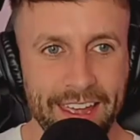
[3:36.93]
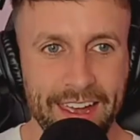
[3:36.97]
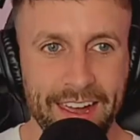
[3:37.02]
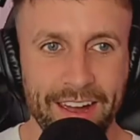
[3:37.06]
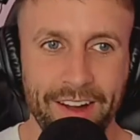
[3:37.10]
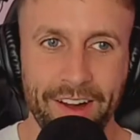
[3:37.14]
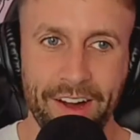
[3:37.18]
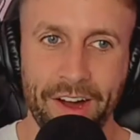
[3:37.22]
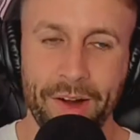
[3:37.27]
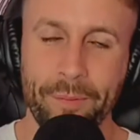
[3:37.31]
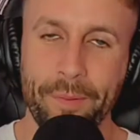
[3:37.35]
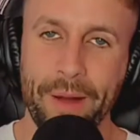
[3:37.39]

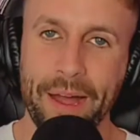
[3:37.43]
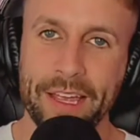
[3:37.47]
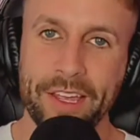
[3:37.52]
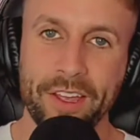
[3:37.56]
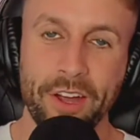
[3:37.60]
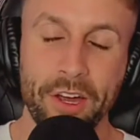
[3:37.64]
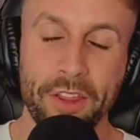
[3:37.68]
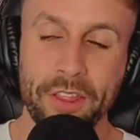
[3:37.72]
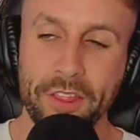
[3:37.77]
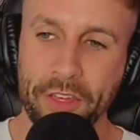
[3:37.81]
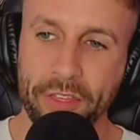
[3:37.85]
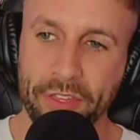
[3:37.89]
Oh my
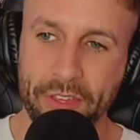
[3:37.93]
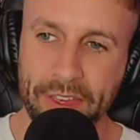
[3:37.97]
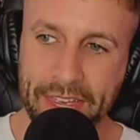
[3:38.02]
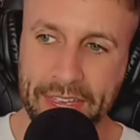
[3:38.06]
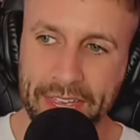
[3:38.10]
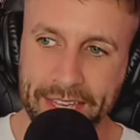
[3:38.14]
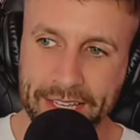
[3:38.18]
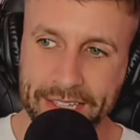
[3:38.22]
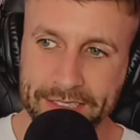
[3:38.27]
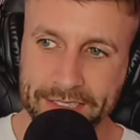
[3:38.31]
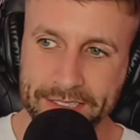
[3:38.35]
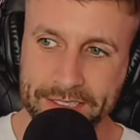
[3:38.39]
God. And the thing
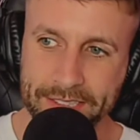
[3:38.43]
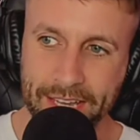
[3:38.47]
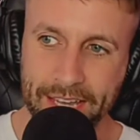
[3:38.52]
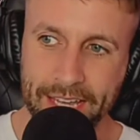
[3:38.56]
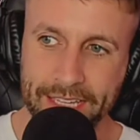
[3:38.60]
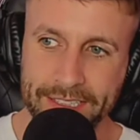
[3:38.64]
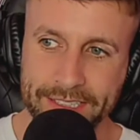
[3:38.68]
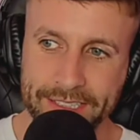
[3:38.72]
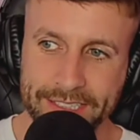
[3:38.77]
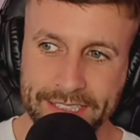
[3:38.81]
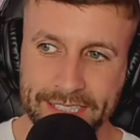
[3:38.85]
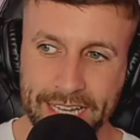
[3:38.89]
is,
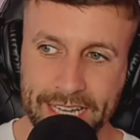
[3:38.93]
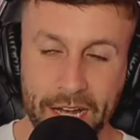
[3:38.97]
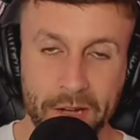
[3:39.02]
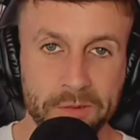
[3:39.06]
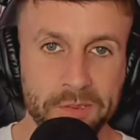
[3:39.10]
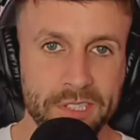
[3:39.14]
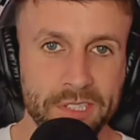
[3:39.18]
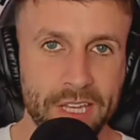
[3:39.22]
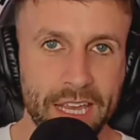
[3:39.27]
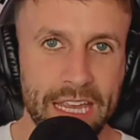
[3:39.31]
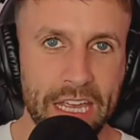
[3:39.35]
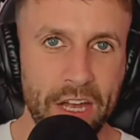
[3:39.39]
it
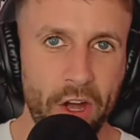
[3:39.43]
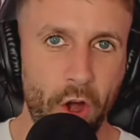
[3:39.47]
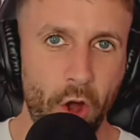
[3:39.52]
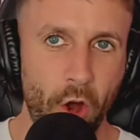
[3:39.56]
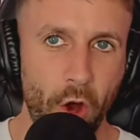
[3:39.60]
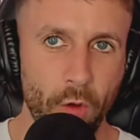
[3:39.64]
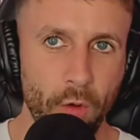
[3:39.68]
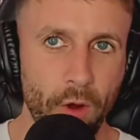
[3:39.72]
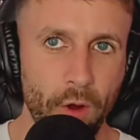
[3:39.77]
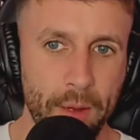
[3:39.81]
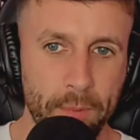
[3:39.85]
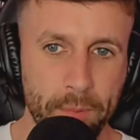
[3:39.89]
sounds like a
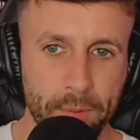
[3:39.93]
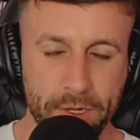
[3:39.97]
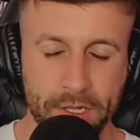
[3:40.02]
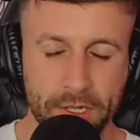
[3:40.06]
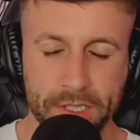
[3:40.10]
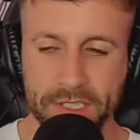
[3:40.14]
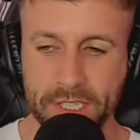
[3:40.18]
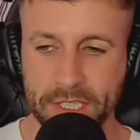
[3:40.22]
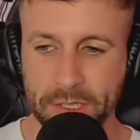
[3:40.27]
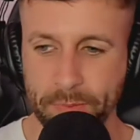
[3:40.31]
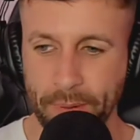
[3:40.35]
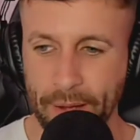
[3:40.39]
horror
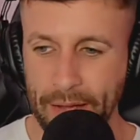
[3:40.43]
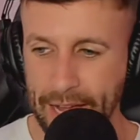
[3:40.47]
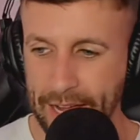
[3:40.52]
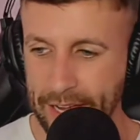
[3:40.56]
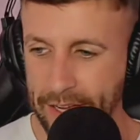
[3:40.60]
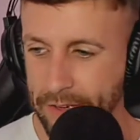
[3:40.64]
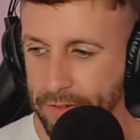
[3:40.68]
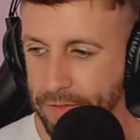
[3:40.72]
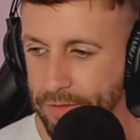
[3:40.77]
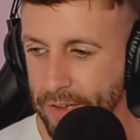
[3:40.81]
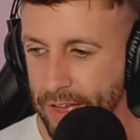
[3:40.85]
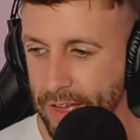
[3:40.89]
because it's part
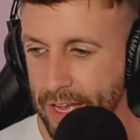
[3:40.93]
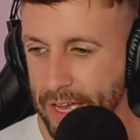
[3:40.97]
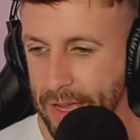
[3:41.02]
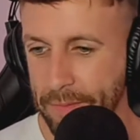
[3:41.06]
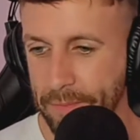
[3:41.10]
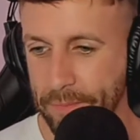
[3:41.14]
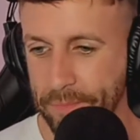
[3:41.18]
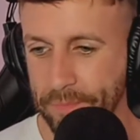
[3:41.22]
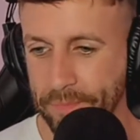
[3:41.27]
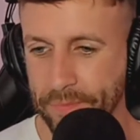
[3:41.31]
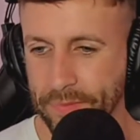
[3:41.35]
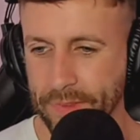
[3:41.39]
of
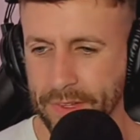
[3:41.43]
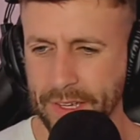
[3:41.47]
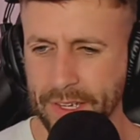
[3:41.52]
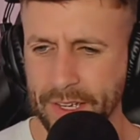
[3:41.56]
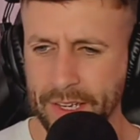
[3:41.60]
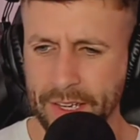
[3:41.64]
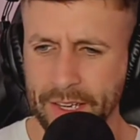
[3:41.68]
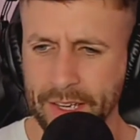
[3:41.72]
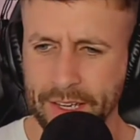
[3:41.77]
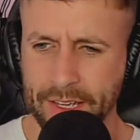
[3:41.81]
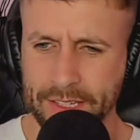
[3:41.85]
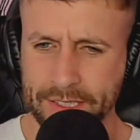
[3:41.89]

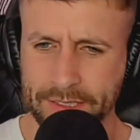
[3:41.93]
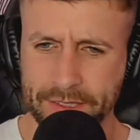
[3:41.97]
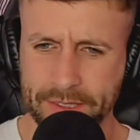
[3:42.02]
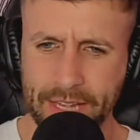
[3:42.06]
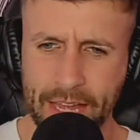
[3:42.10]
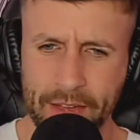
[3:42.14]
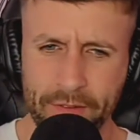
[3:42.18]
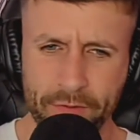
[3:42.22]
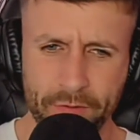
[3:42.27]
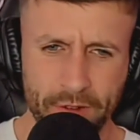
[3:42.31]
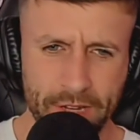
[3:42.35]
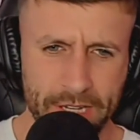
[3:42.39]
it's
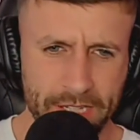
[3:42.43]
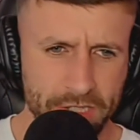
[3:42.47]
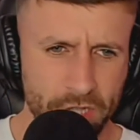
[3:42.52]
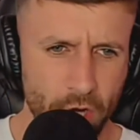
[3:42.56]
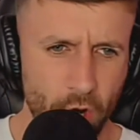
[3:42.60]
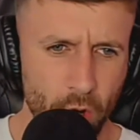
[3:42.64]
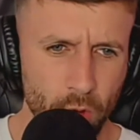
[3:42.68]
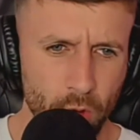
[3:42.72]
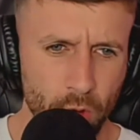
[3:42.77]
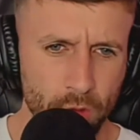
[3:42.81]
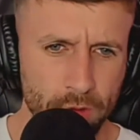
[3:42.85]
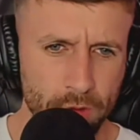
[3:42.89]
Netflix
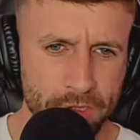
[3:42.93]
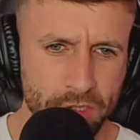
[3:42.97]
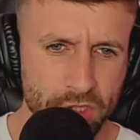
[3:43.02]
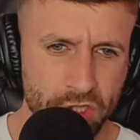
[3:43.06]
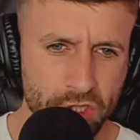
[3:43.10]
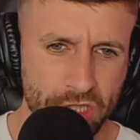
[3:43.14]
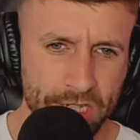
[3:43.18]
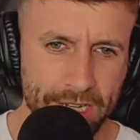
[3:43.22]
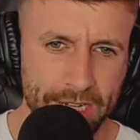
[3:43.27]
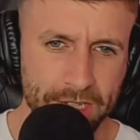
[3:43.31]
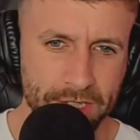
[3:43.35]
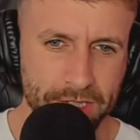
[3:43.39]
horror and
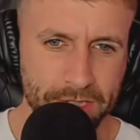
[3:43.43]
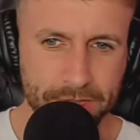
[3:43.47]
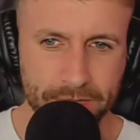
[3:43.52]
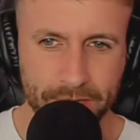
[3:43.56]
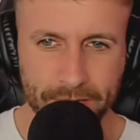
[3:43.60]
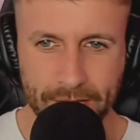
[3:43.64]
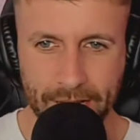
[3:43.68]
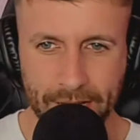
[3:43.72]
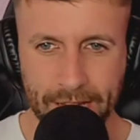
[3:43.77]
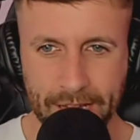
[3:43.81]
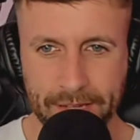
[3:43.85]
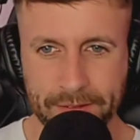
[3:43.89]
chill
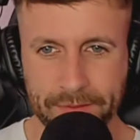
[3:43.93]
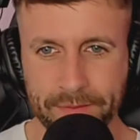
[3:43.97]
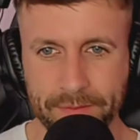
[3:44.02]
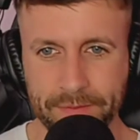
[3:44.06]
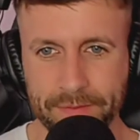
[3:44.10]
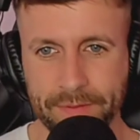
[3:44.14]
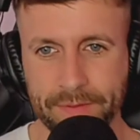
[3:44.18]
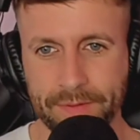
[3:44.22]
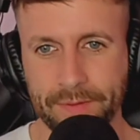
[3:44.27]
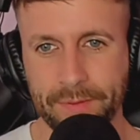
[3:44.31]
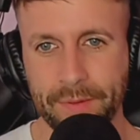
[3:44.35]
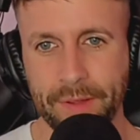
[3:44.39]

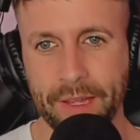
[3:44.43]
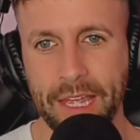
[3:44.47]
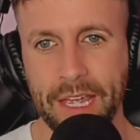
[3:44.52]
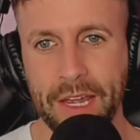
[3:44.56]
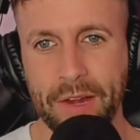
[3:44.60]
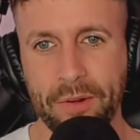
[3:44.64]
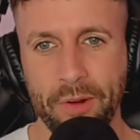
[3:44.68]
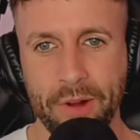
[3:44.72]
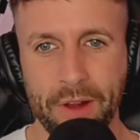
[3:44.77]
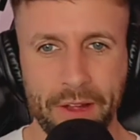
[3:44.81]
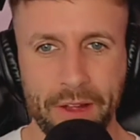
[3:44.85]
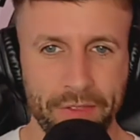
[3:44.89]

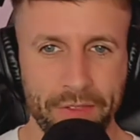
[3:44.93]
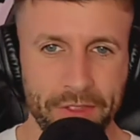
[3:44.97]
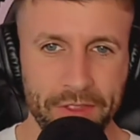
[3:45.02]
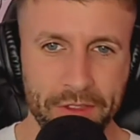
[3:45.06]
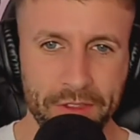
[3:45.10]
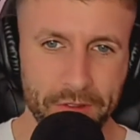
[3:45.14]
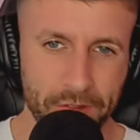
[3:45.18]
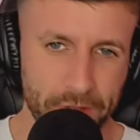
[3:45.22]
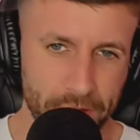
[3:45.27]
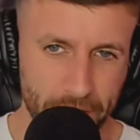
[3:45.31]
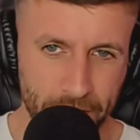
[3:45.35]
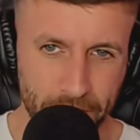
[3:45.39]
era, I think,
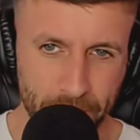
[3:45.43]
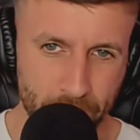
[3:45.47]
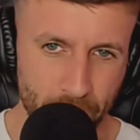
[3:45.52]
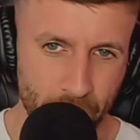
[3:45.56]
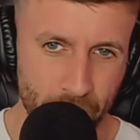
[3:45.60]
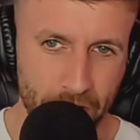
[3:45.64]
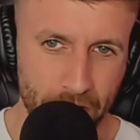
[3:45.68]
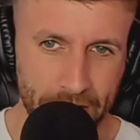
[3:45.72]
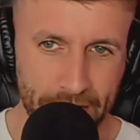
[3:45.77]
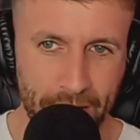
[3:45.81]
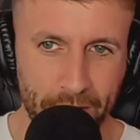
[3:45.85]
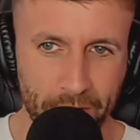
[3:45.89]
that they're
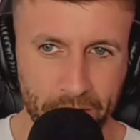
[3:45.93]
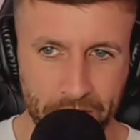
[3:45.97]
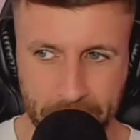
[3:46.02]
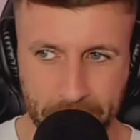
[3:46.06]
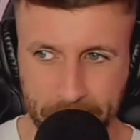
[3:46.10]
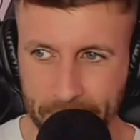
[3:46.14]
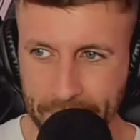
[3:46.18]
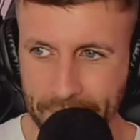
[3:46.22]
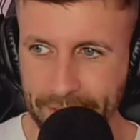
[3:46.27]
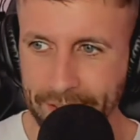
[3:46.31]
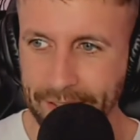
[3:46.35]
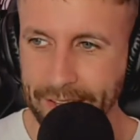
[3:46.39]
rolling out at the
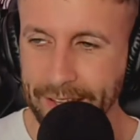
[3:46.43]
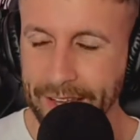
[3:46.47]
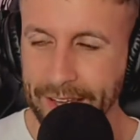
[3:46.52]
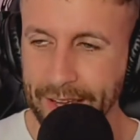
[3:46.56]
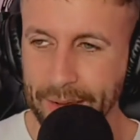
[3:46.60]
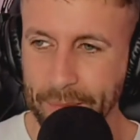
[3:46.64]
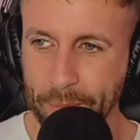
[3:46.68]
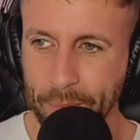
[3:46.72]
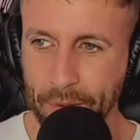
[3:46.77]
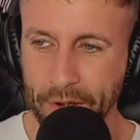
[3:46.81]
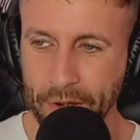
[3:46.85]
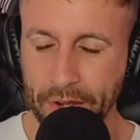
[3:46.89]
minute.
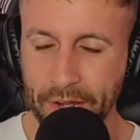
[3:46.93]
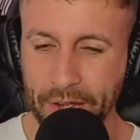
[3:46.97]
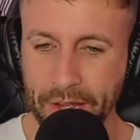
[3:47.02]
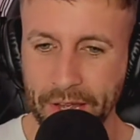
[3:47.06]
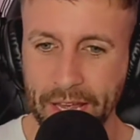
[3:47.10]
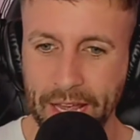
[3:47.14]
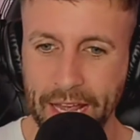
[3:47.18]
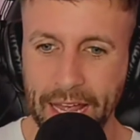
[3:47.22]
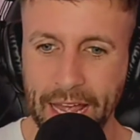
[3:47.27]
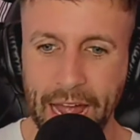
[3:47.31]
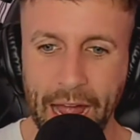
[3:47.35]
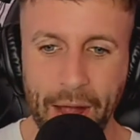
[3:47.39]
But
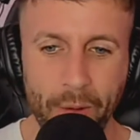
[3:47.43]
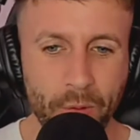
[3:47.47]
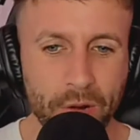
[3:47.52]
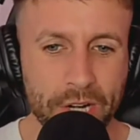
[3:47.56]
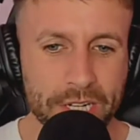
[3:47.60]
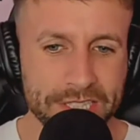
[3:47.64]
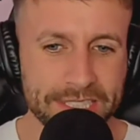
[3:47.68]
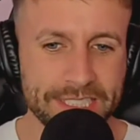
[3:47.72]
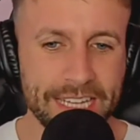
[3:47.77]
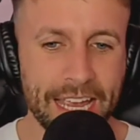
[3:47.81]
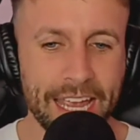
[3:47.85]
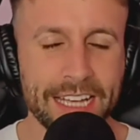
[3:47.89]
I
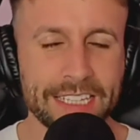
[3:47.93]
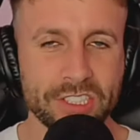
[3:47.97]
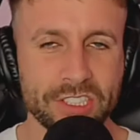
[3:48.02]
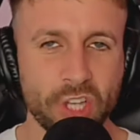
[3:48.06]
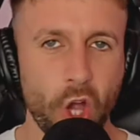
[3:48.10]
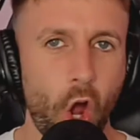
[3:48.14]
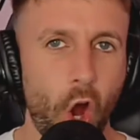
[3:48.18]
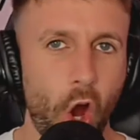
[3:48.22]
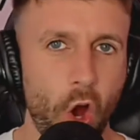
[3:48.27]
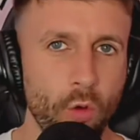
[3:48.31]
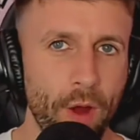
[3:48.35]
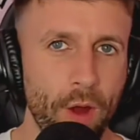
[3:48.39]
wouldn't say it's a
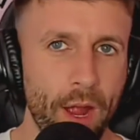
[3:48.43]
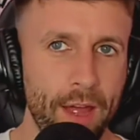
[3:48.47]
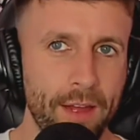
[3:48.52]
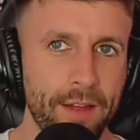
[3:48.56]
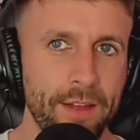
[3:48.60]
horror.